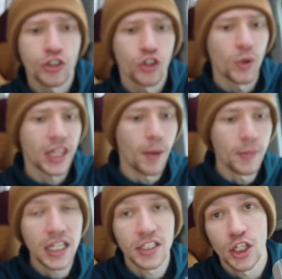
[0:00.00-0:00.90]
So what that
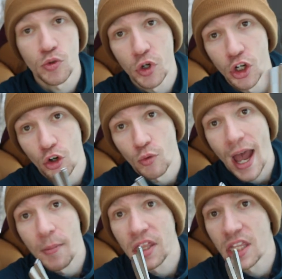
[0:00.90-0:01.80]
means is when you're
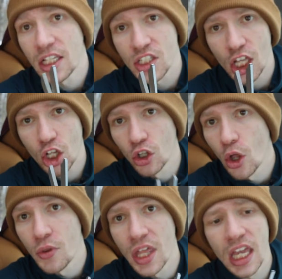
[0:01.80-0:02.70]
grabbing things like
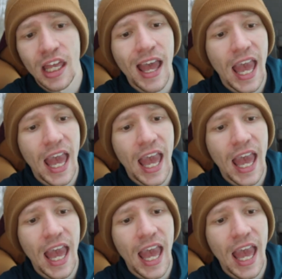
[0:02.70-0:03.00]
clothing,